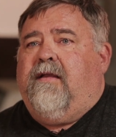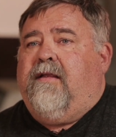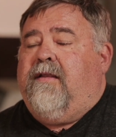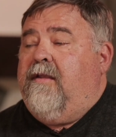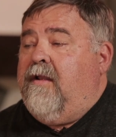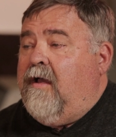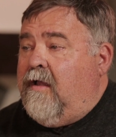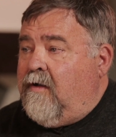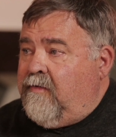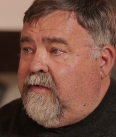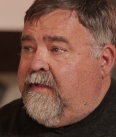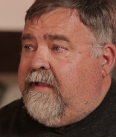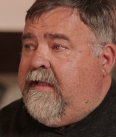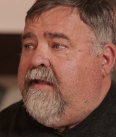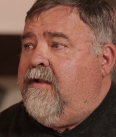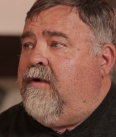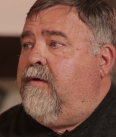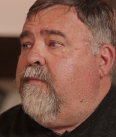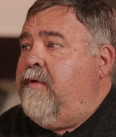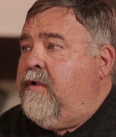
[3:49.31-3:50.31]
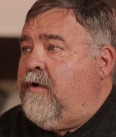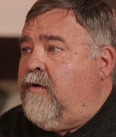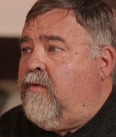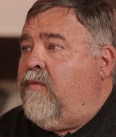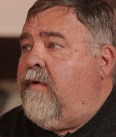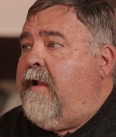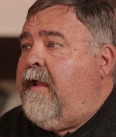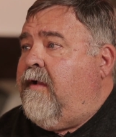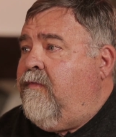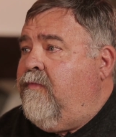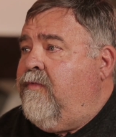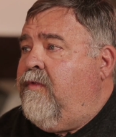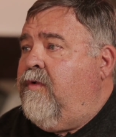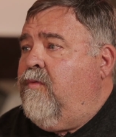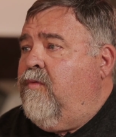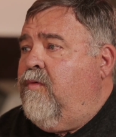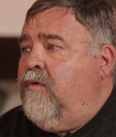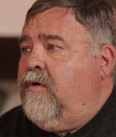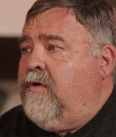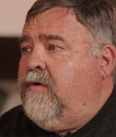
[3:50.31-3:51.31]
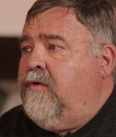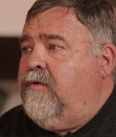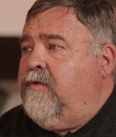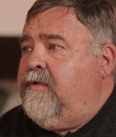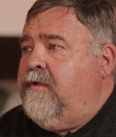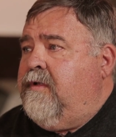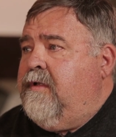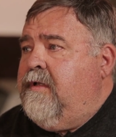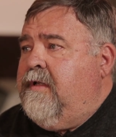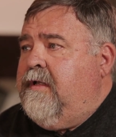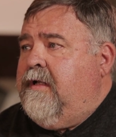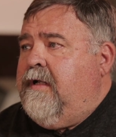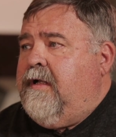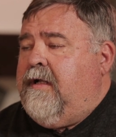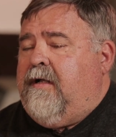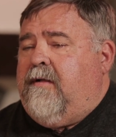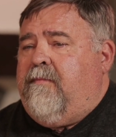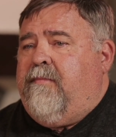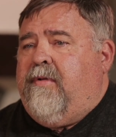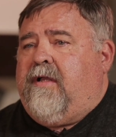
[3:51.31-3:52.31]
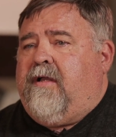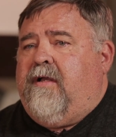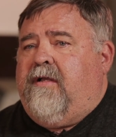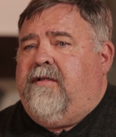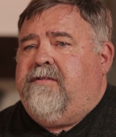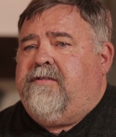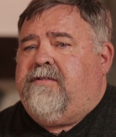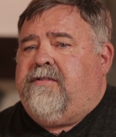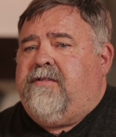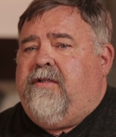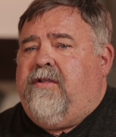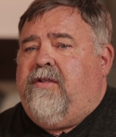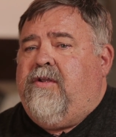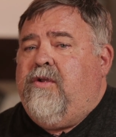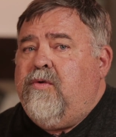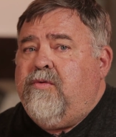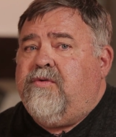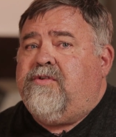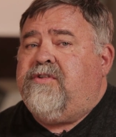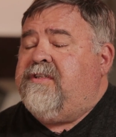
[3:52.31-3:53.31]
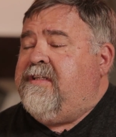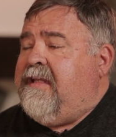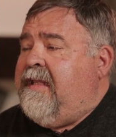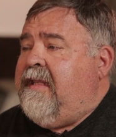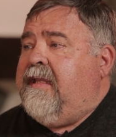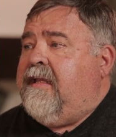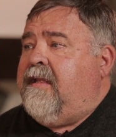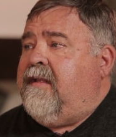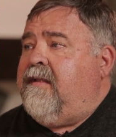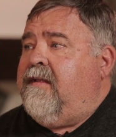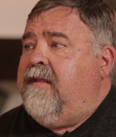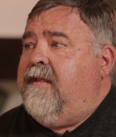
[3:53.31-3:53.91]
not only here, but around the world, because you see it.